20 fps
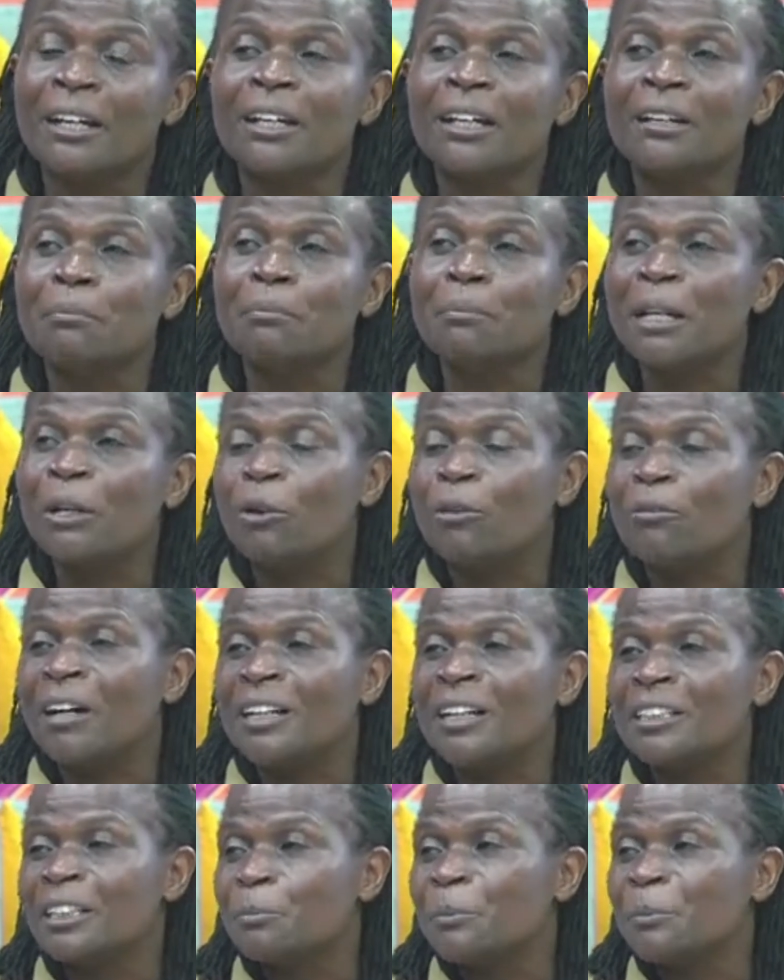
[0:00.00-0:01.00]
I think many
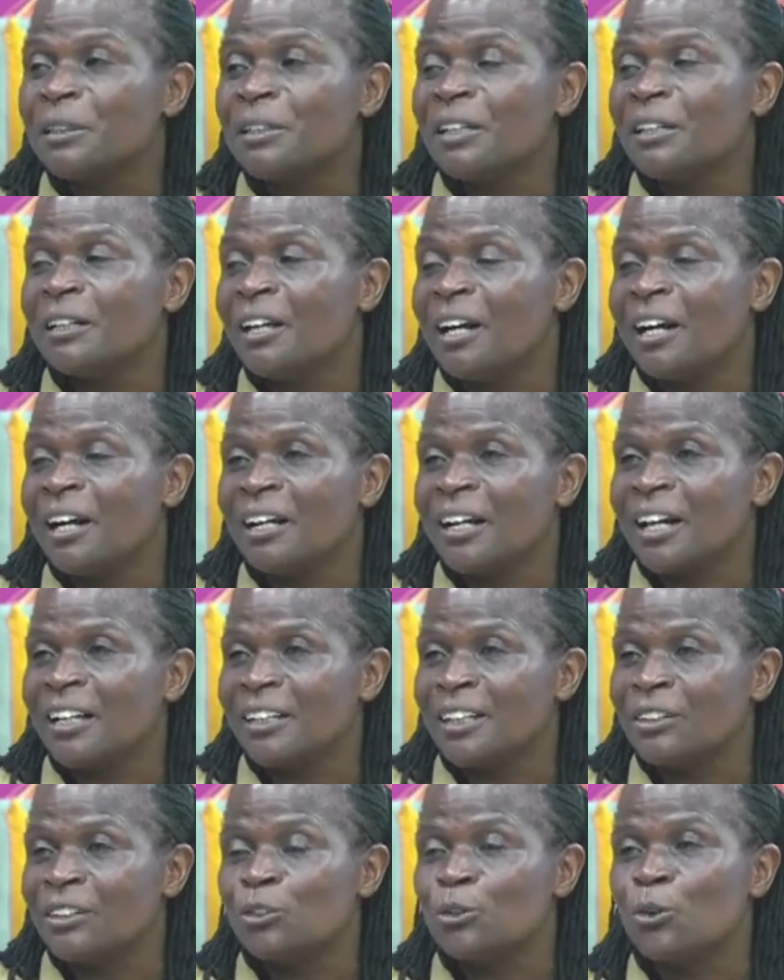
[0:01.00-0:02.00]
of us, especially the young
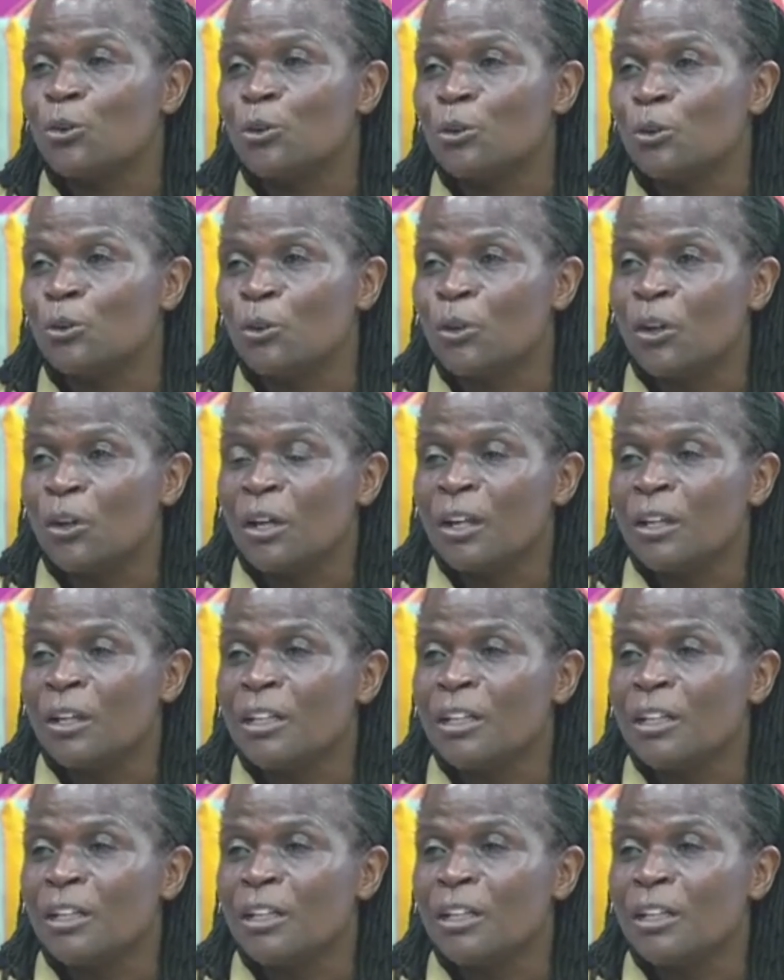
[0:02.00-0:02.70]
Kenyans, don't know.